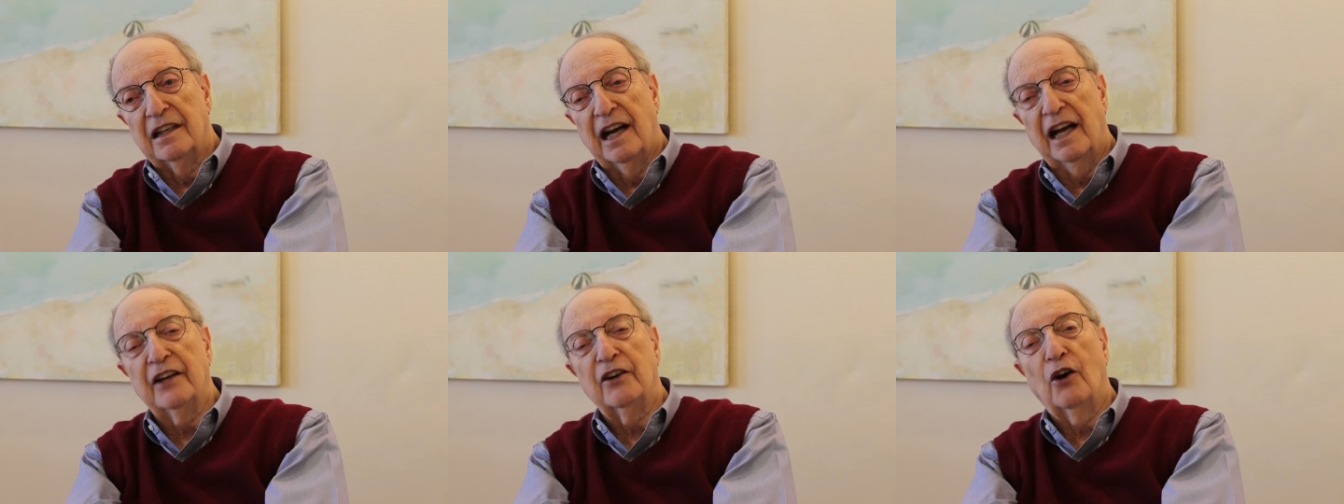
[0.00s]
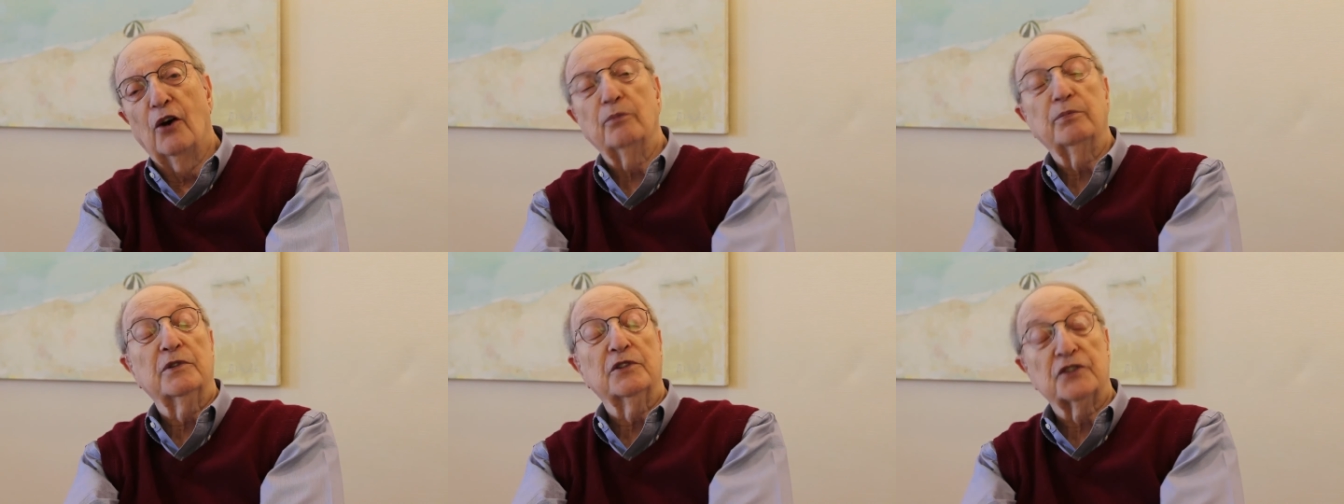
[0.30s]
I
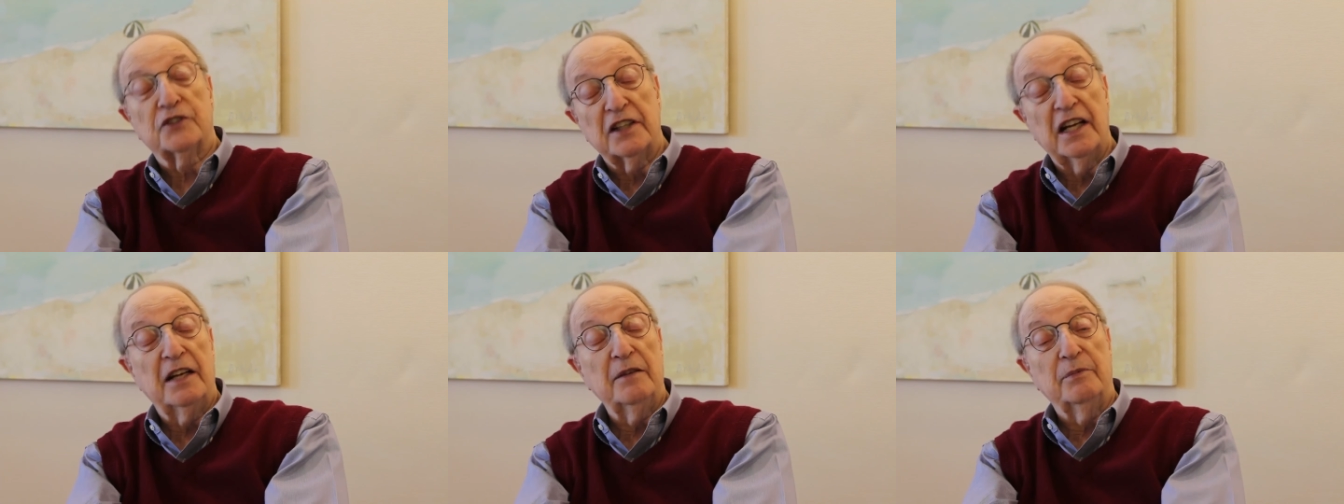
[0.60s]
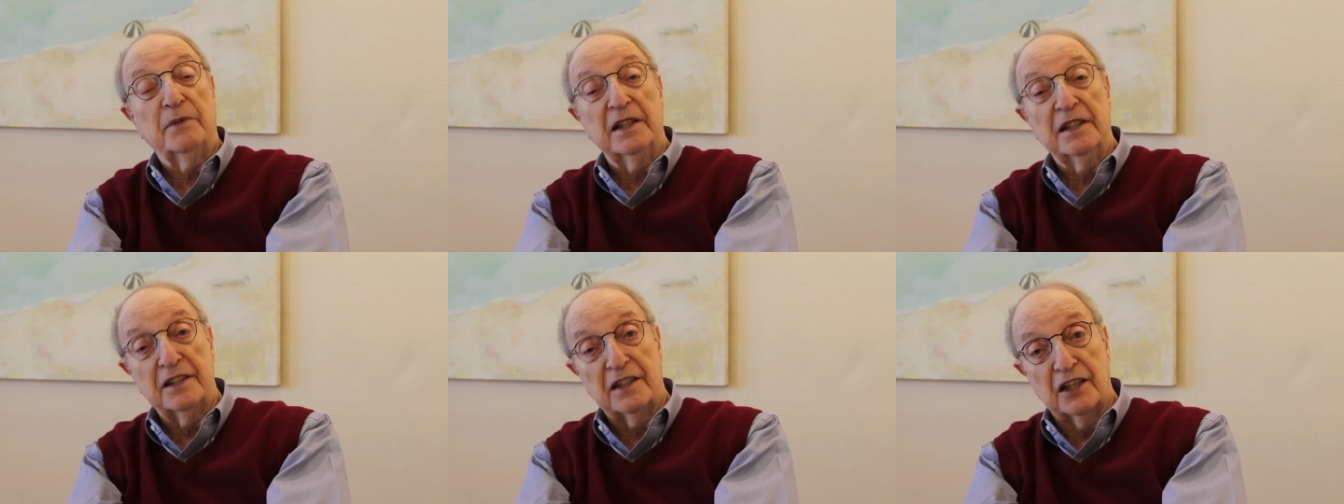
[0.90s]
hope the
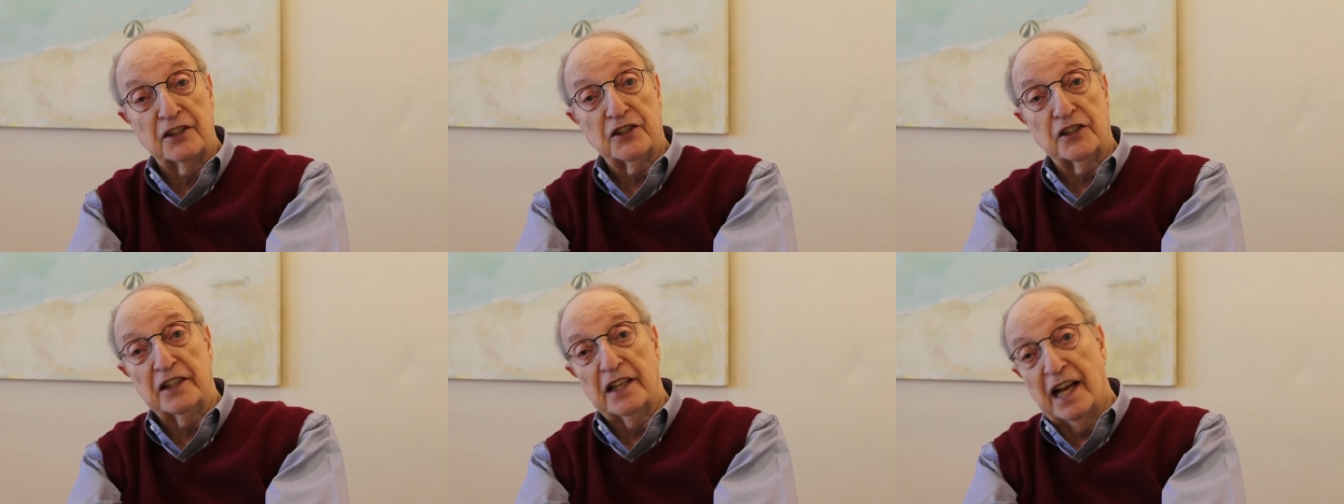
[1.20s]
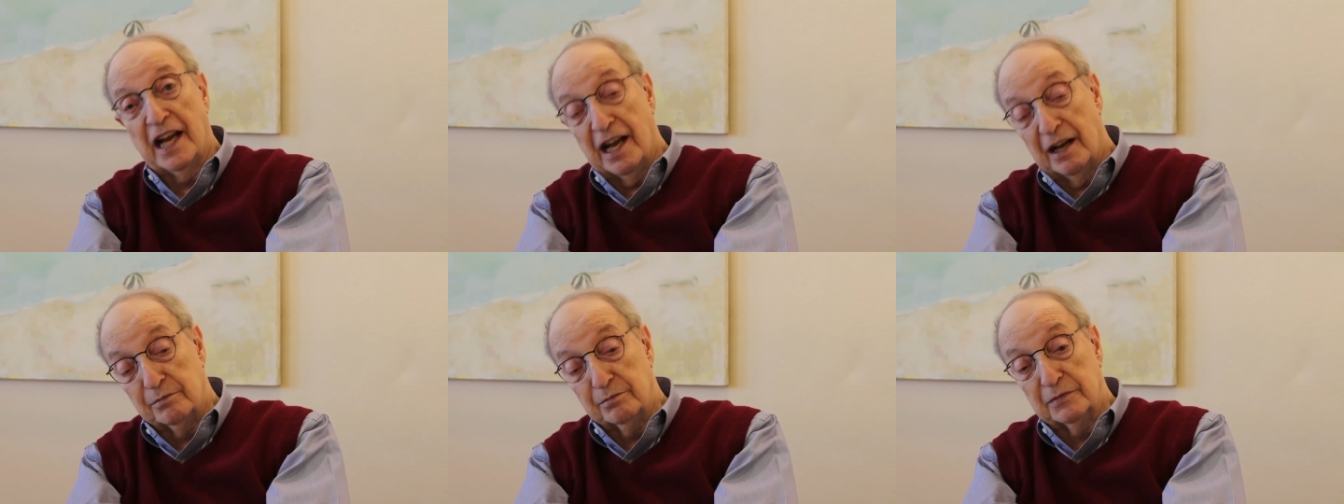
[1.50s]
same thing doesn't
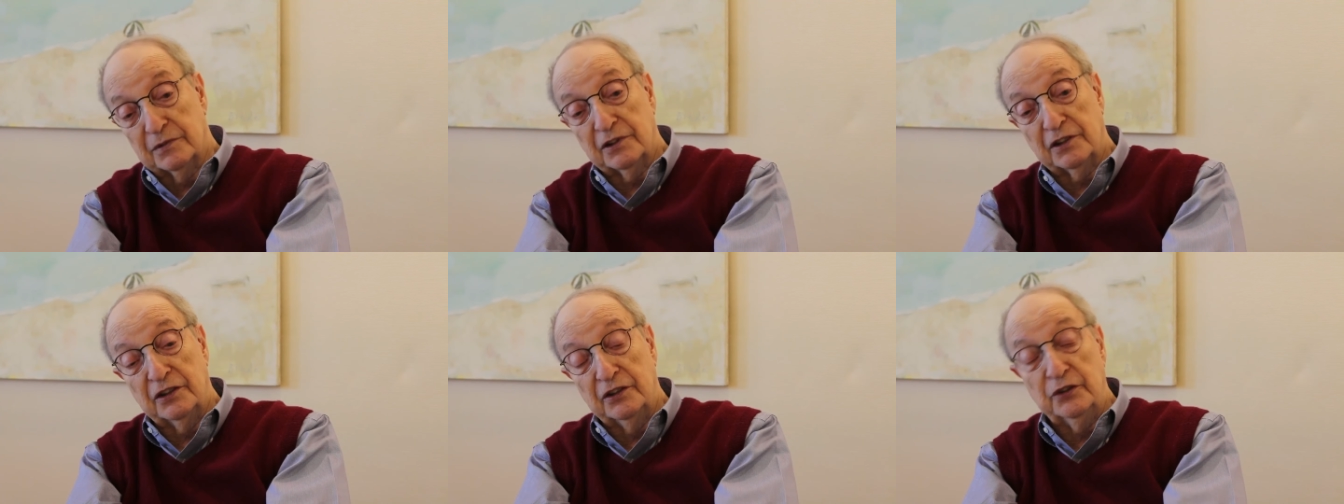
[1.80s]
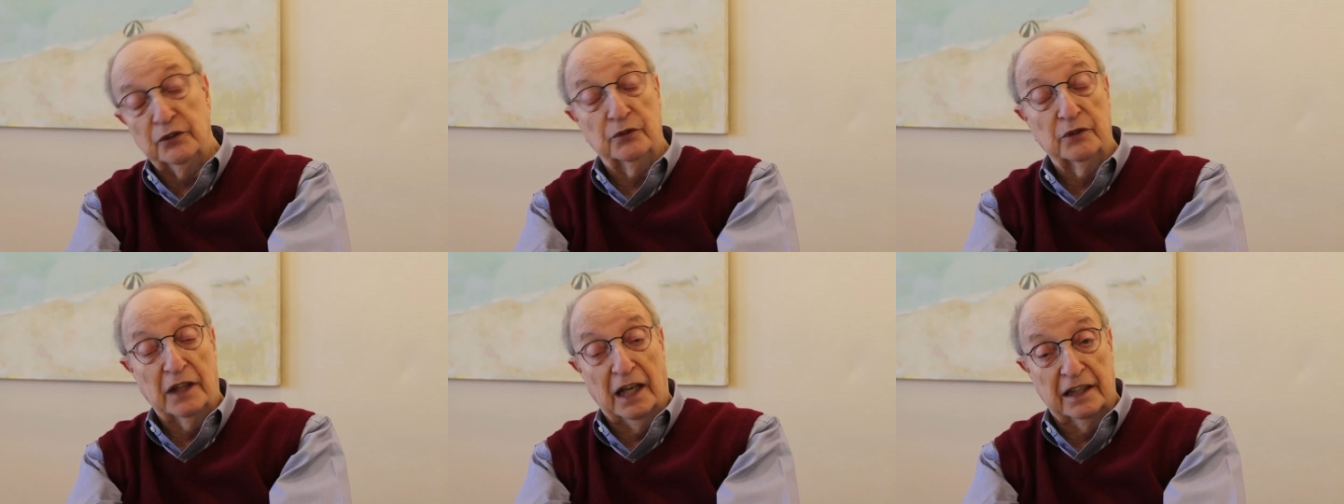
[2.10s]
happen to
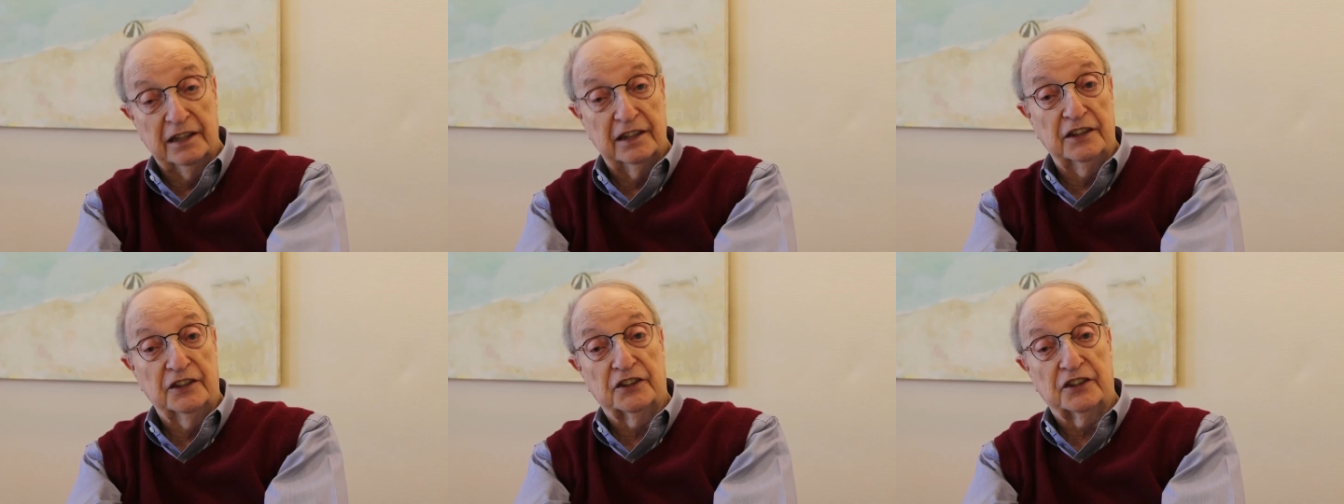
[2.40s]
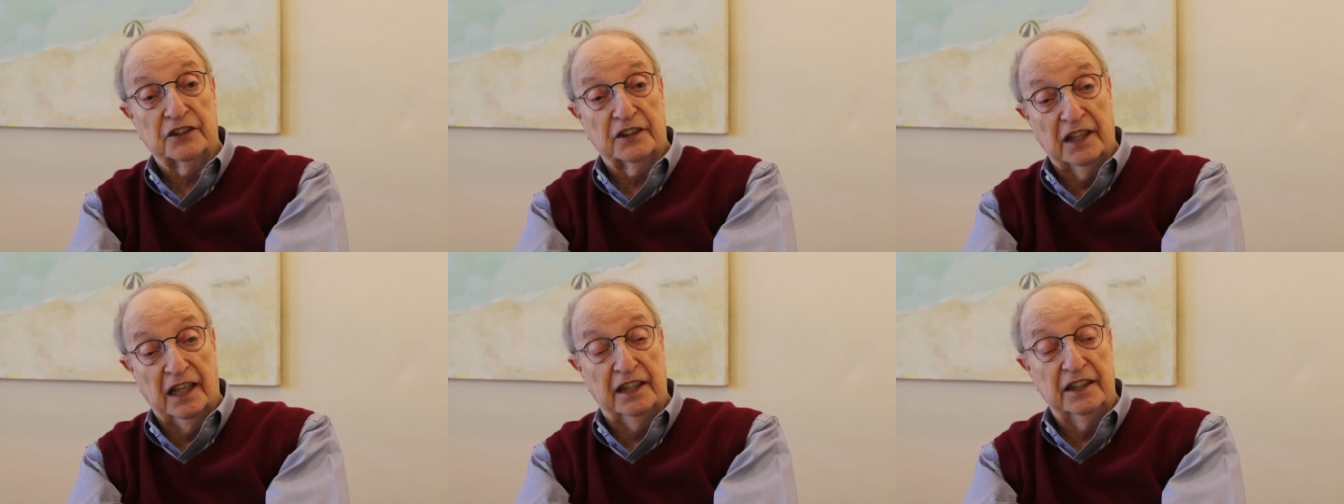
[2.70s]
the United
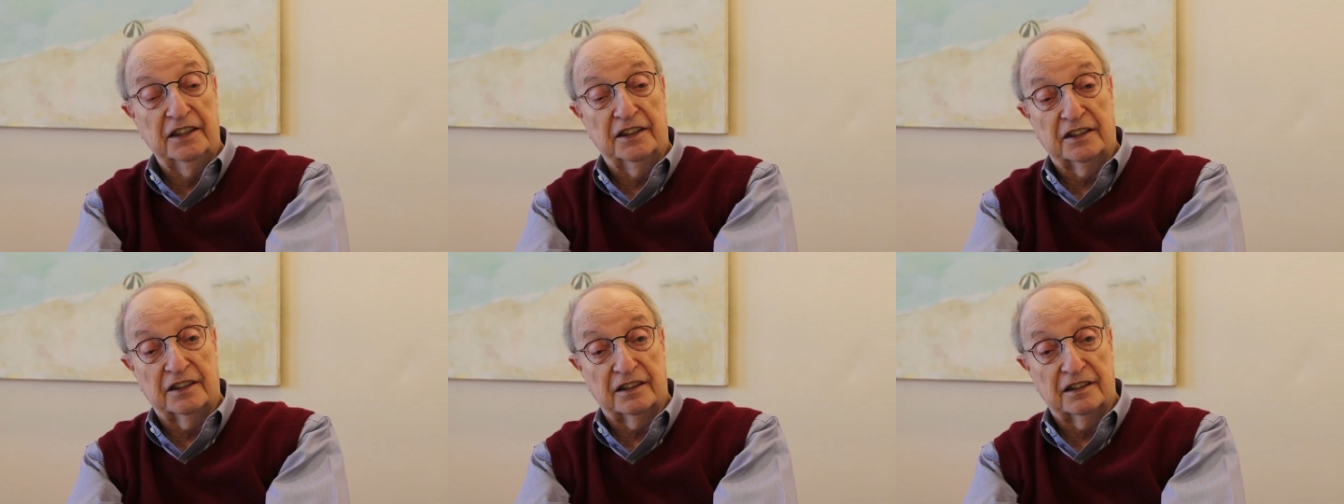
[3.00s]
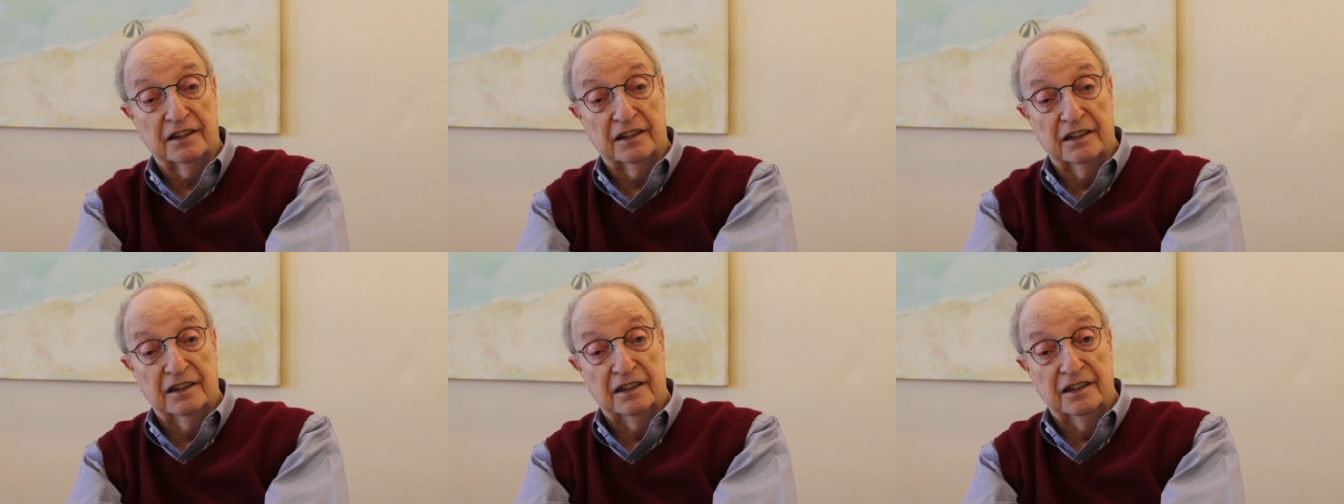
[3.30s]
States